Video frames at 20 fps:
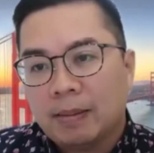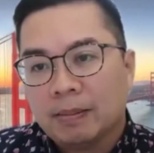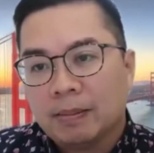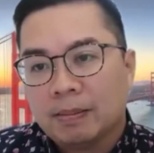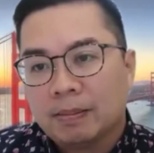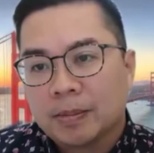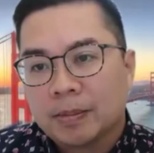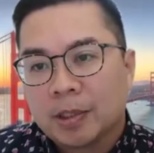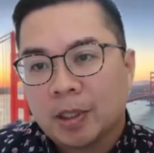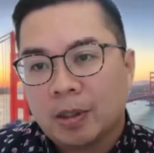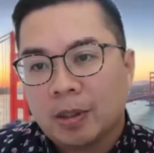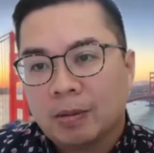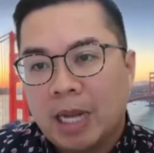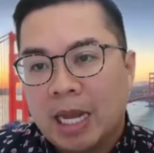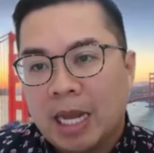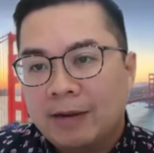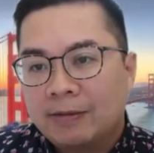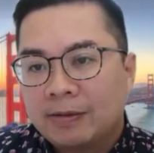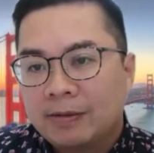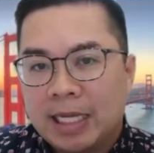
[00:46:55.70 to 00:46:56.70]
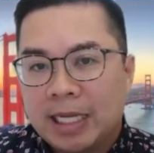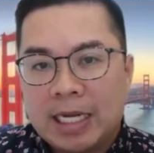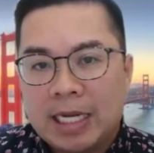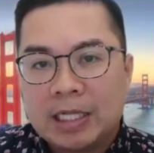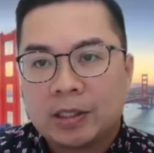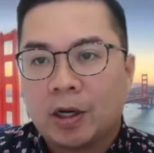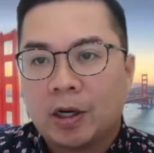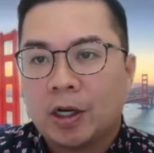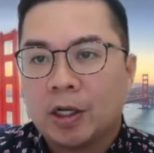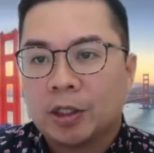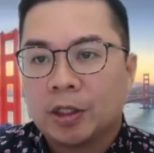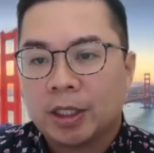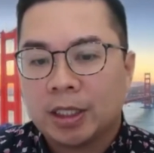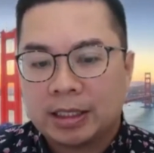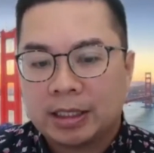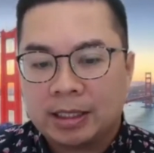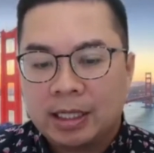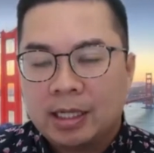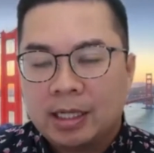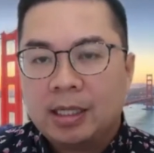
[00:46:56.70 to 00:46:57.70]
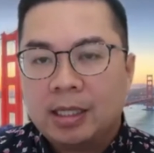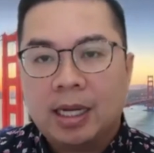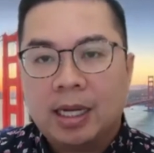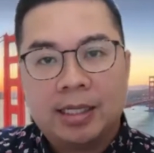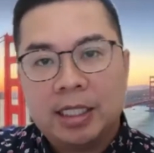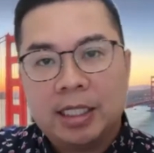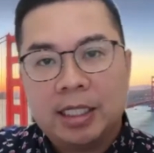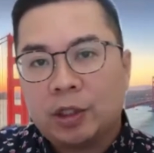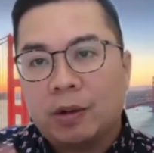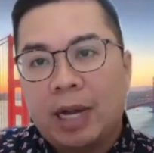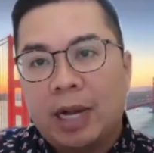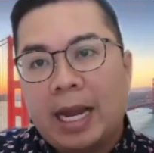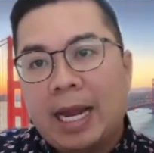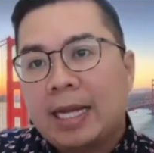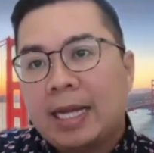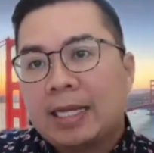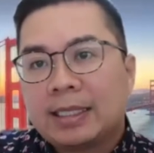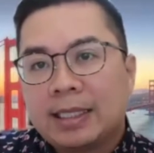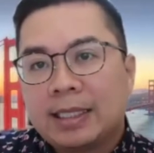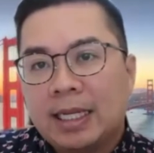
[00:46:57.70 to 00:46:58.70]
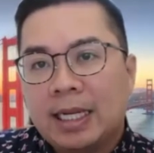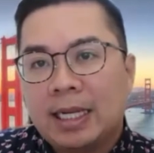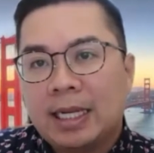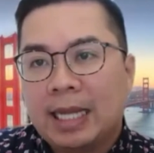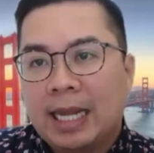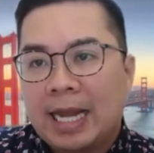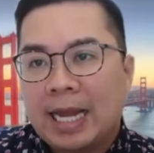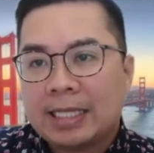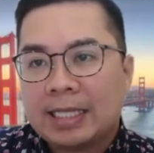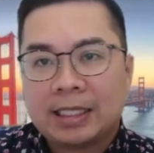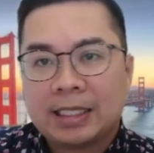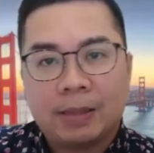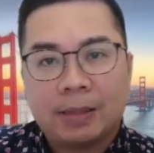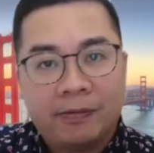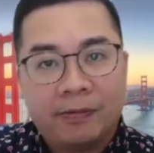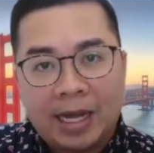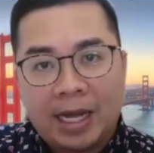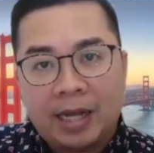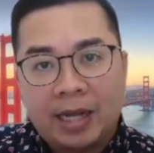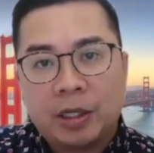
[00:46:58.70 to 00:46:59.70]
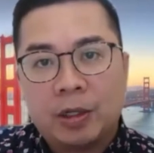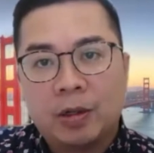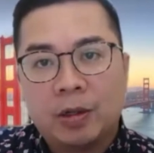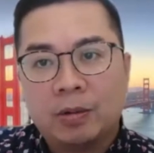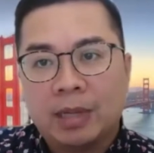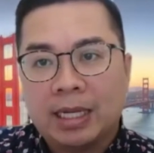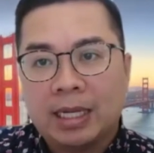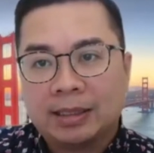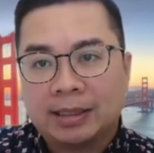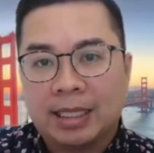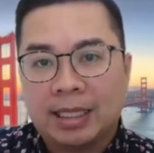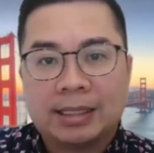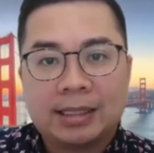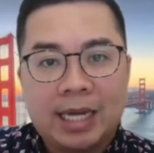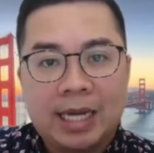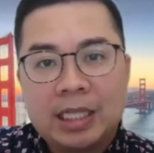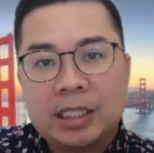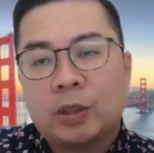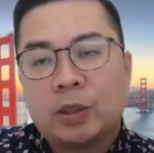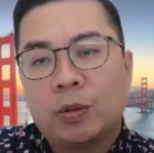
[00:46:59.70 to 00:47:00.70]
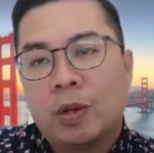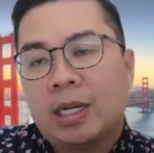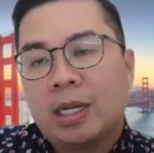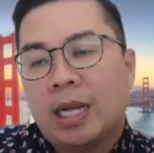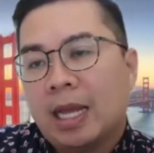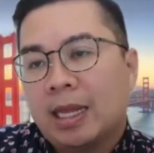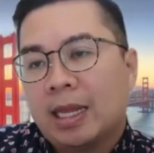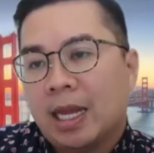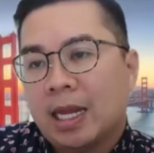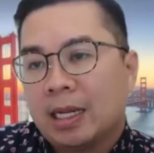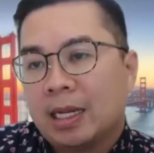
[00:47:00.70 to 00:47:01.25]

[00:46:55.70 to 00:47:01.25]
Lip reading: So NFTs are just a digital asset that has some value that's assigned to it, and then